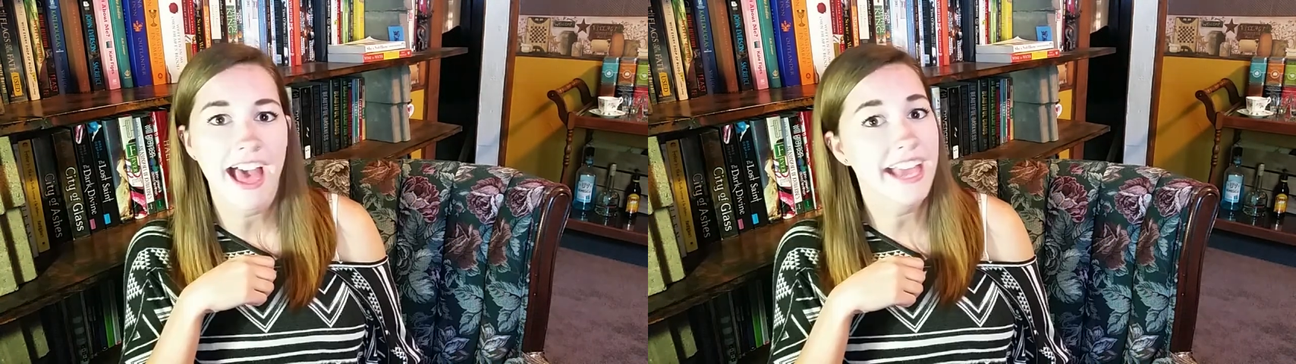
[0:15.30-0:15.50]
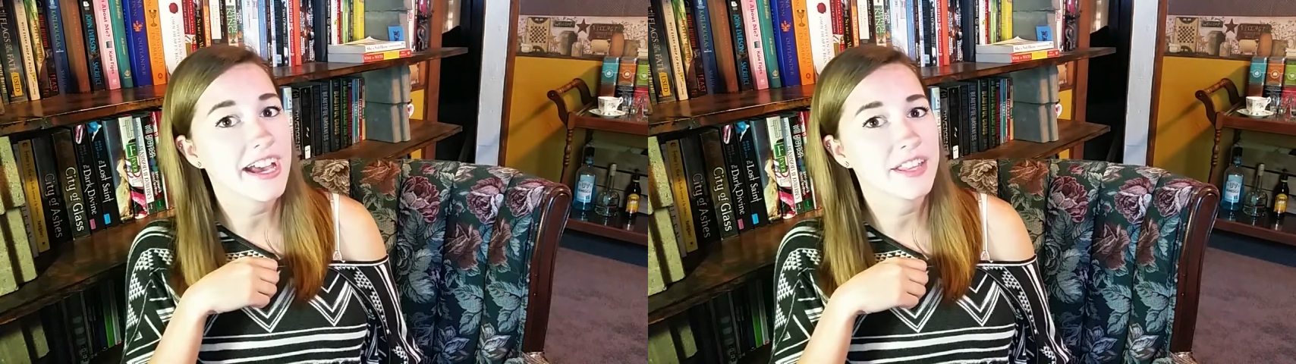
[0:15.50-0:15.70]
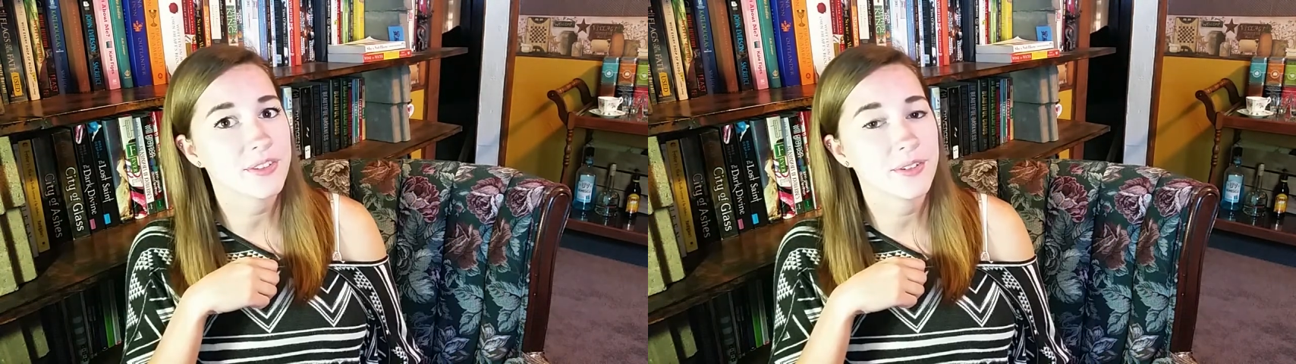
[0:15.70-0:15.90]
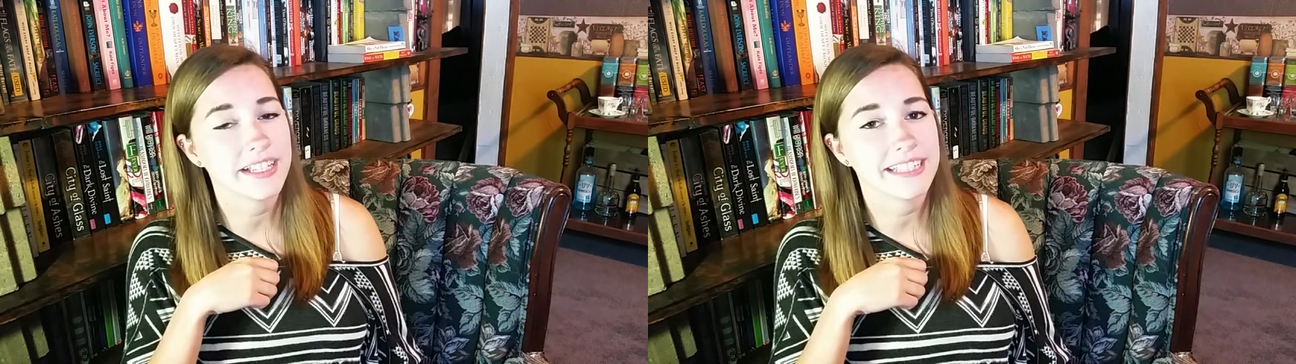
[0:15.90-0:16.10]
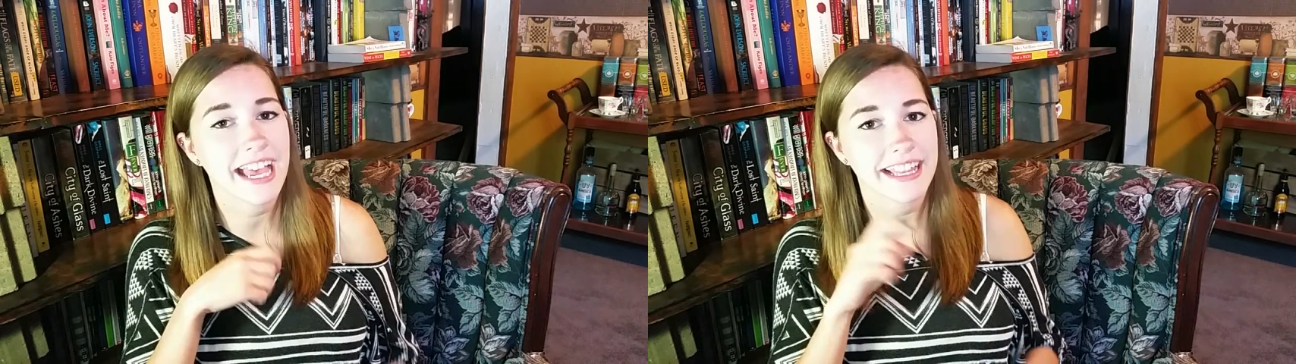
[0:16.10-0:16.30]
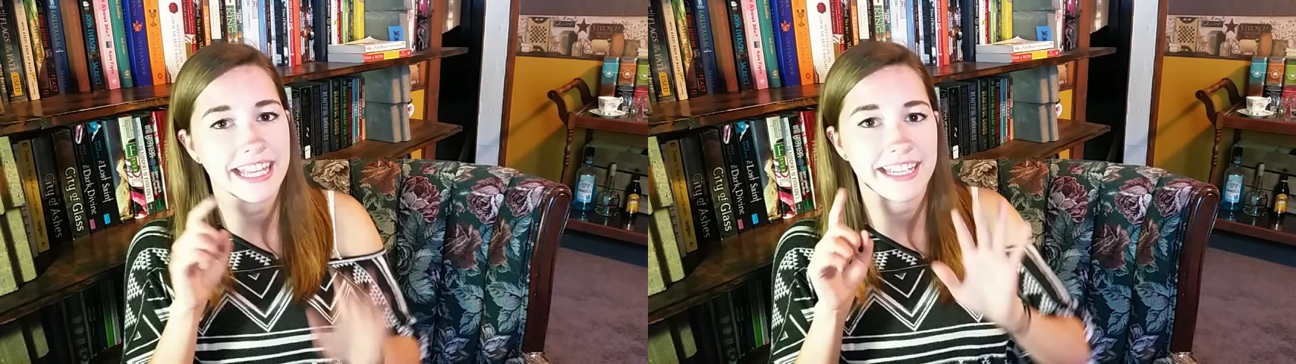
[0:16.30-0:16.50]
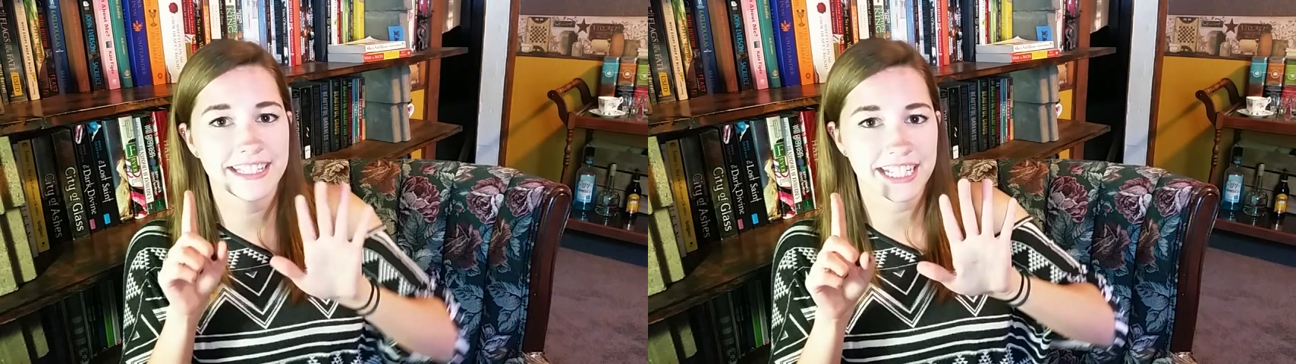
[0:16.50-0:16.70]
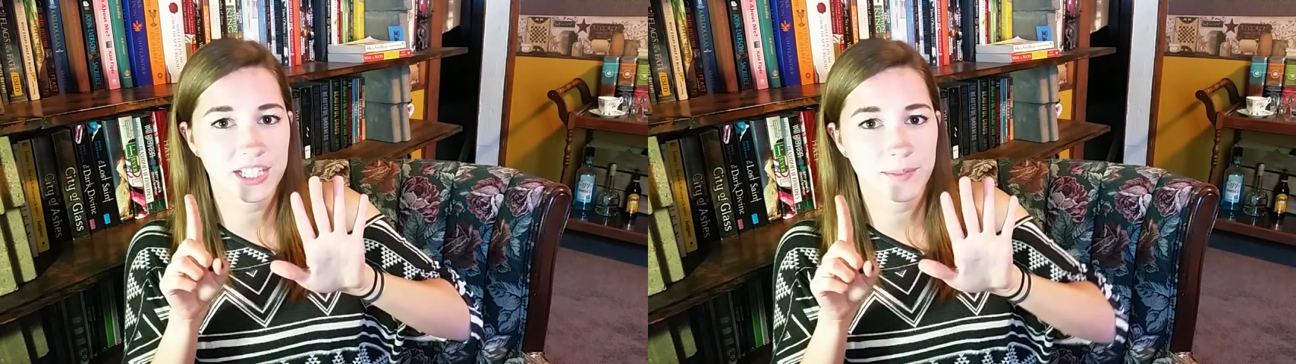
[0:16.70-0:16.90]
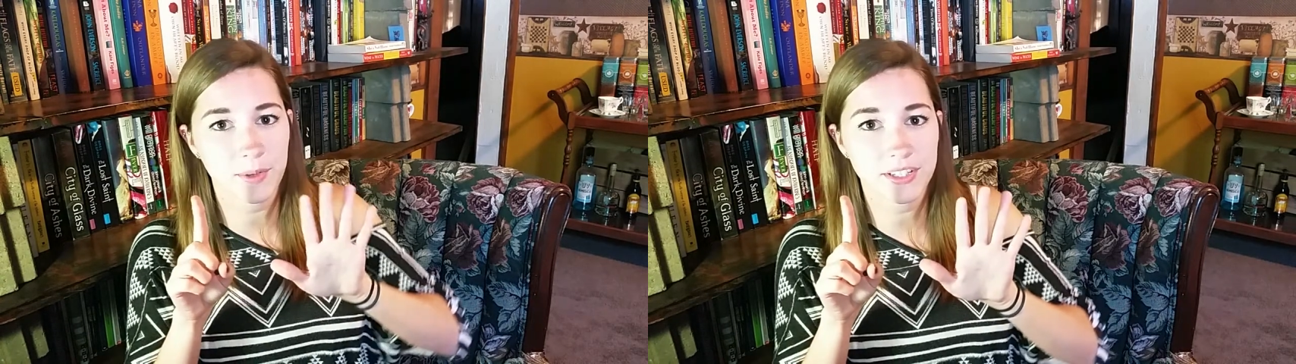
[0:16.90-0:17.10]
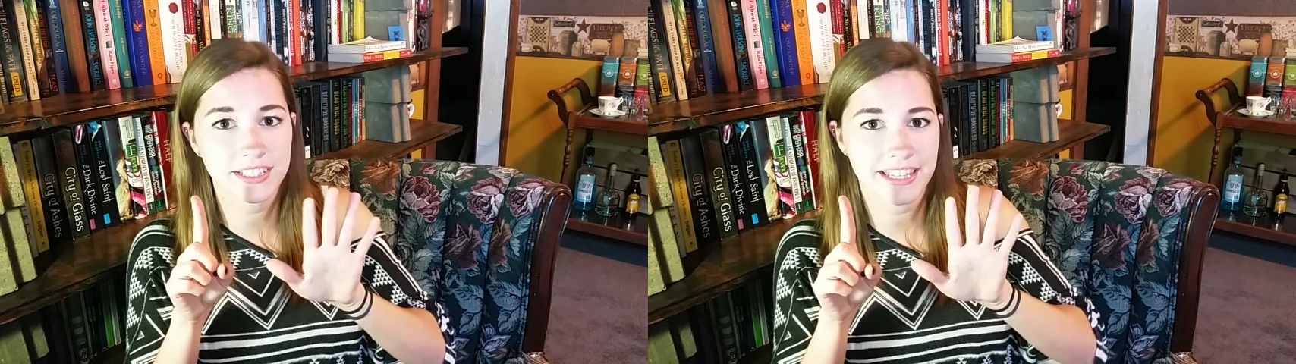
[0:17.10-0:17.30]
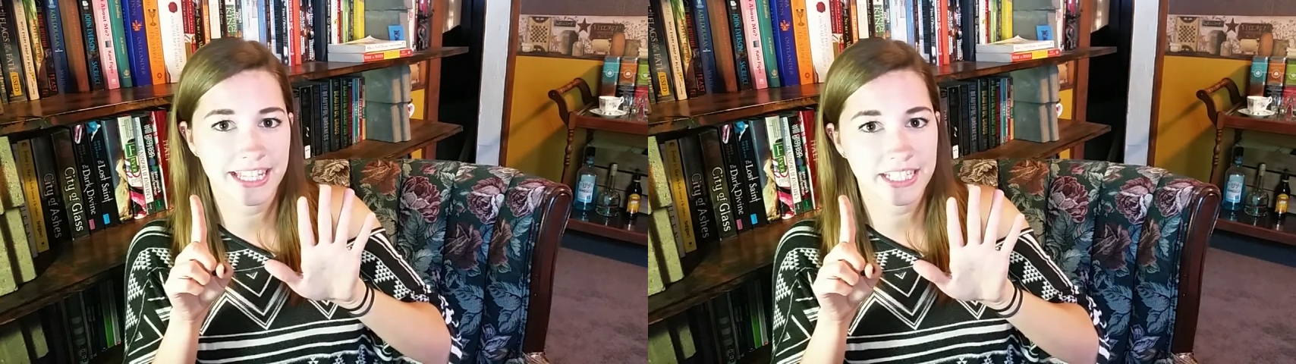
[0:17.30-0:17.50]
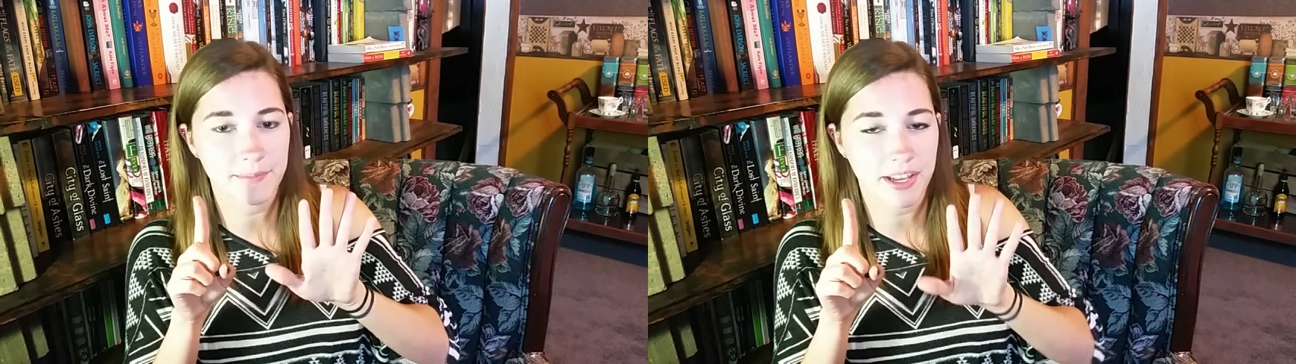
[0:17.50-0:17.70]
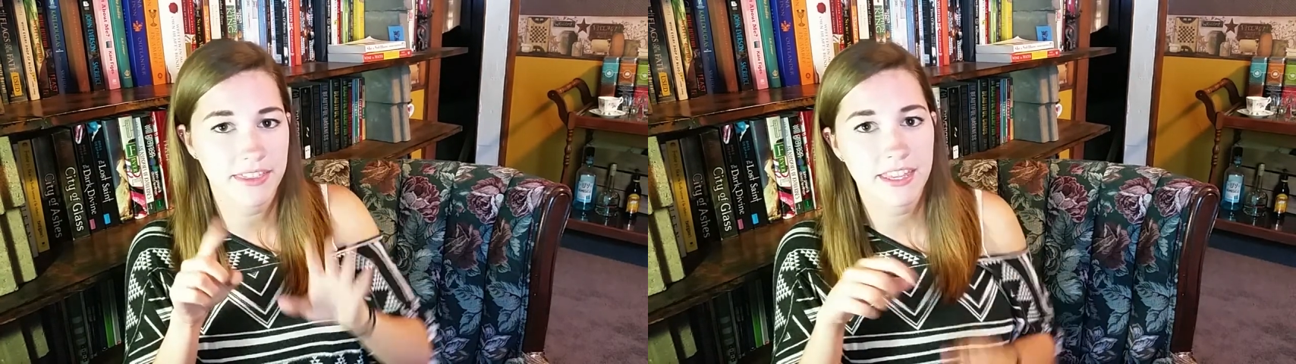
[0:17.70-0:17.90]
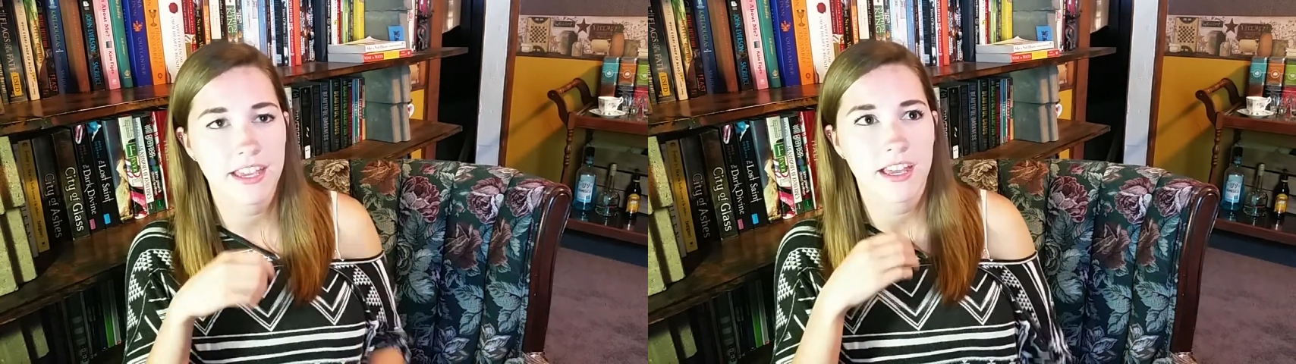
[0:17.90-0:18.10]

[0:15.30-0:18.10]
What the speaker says: I got through exactly 6 books this month,